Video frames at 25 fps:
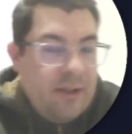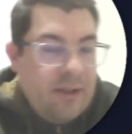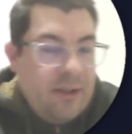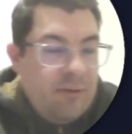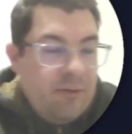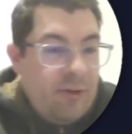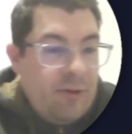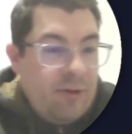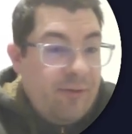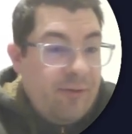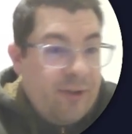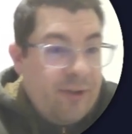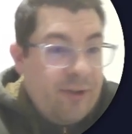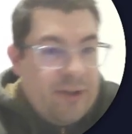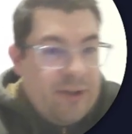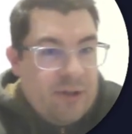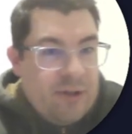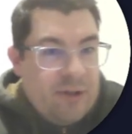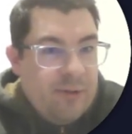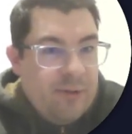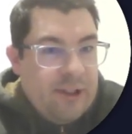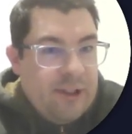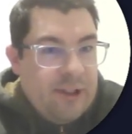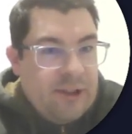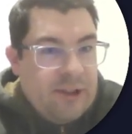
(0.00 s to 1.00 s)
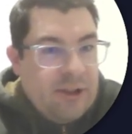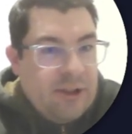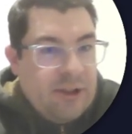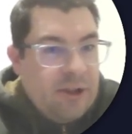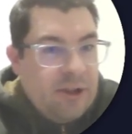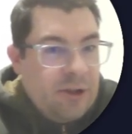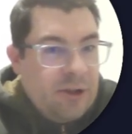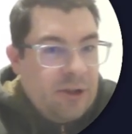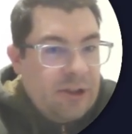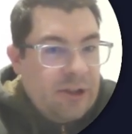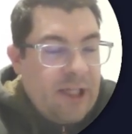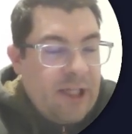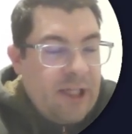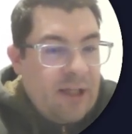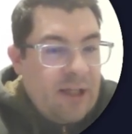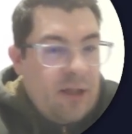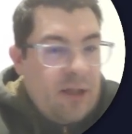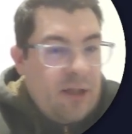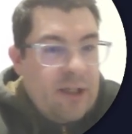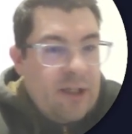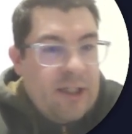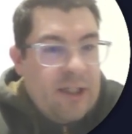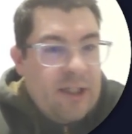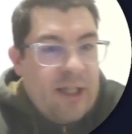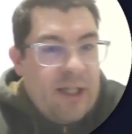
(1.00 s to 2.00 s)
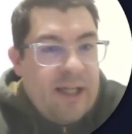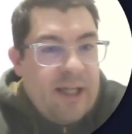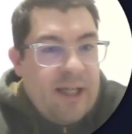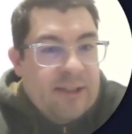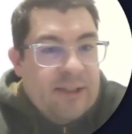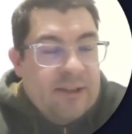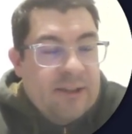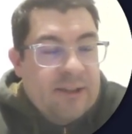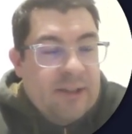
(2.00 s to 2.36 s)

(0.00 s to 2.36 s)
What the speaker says: roughly 2 weeks is usually how long it lasts,